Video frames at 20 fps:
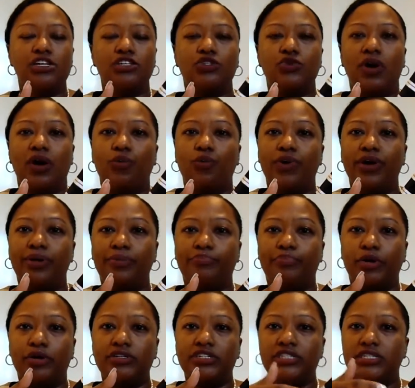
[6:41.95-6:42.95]
So I went
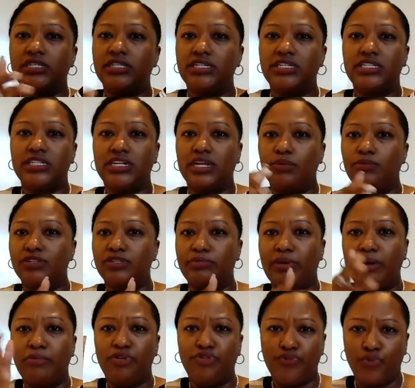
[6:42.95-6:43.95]
and purchased this, and it was maybe